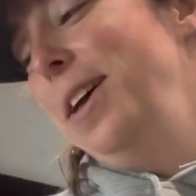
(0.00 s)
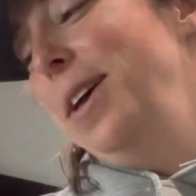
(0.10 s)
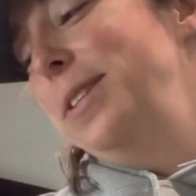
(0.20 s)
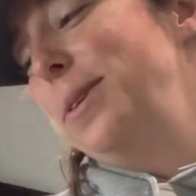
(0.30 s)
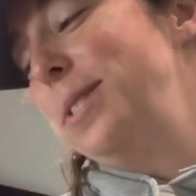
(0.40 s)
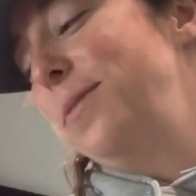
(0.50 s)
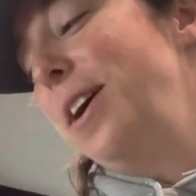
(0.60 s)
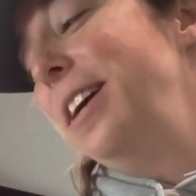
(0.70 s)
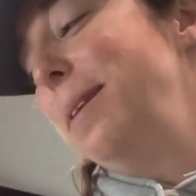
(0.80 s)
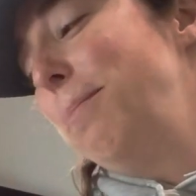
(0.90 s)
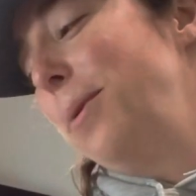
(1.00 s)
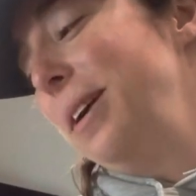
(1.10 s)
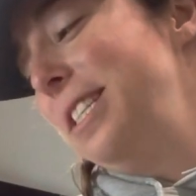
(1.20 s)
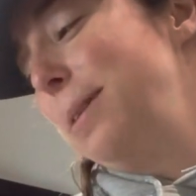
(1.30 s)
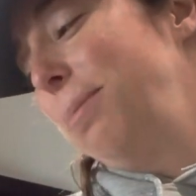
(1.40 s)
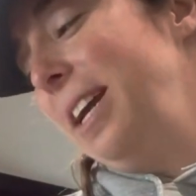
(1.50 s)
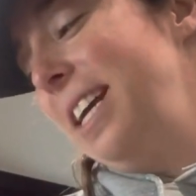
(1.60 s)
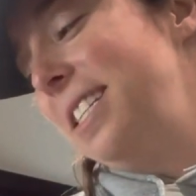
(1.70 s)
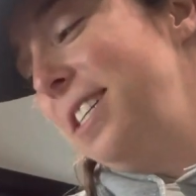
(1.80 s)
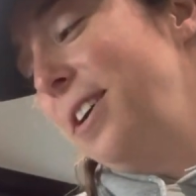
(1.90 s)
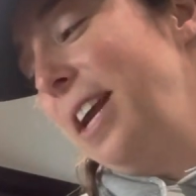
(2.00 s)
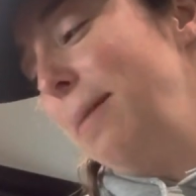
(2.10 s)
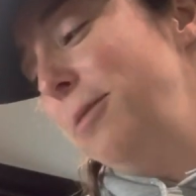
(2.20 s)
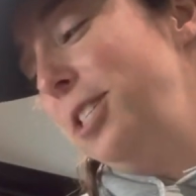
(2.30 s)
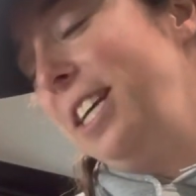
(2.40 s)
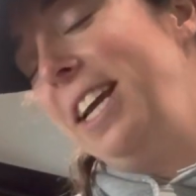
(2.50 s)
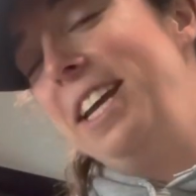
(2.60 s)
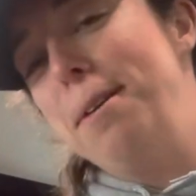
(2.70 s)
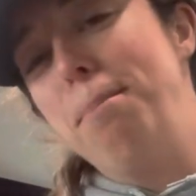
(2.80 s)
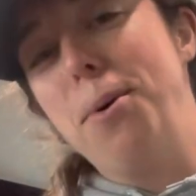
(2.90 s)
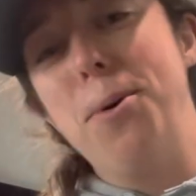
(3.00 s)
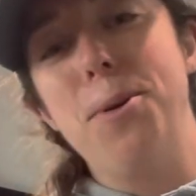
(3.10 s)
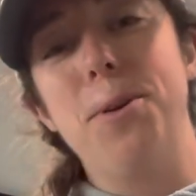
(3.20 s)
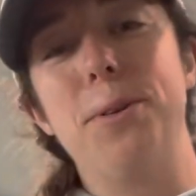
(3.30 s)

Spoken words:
So it's very important to place your kimchi in a bowl